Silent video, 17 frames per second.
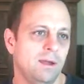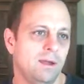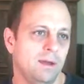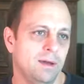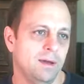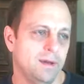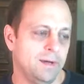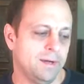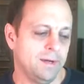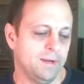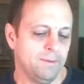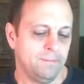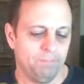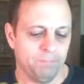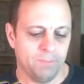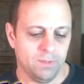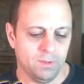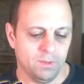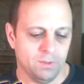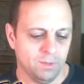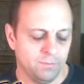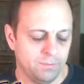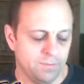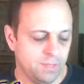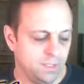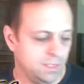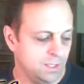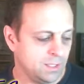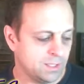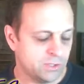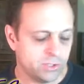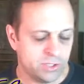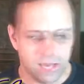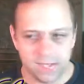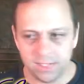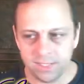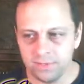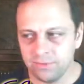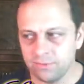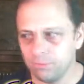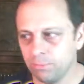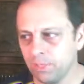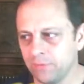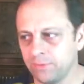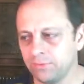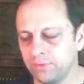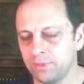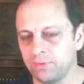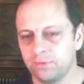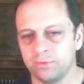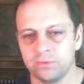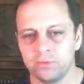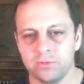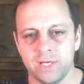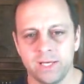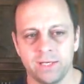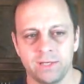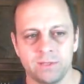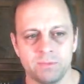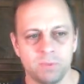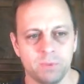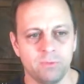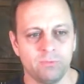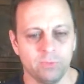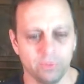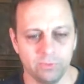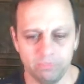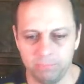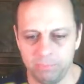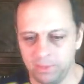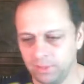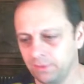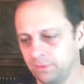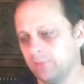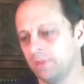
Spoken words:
all of the Shadigan's blessings or Shadigan spoonfuls built,